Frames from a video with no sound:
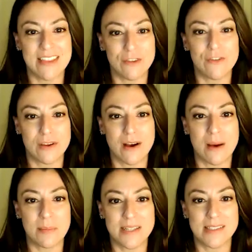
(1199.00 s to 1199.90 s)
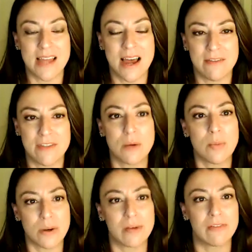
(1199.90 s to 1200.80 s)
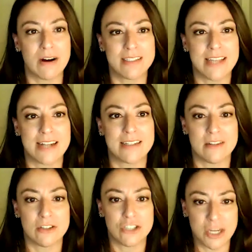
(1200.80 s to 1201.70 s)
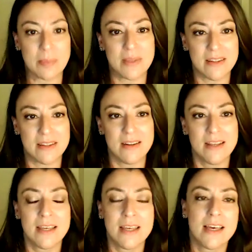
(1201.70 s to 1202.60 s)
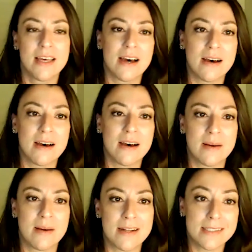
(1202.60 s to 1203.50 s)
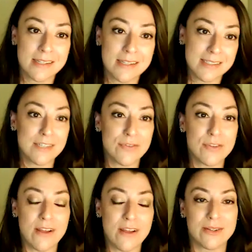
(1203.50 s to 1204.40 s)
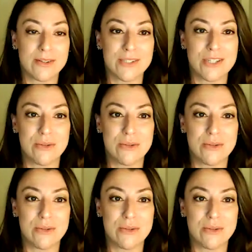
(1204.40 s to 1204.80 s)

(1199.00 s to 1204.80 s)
I think for the companies to have their point of contact and their champion. And it's nice for the fellows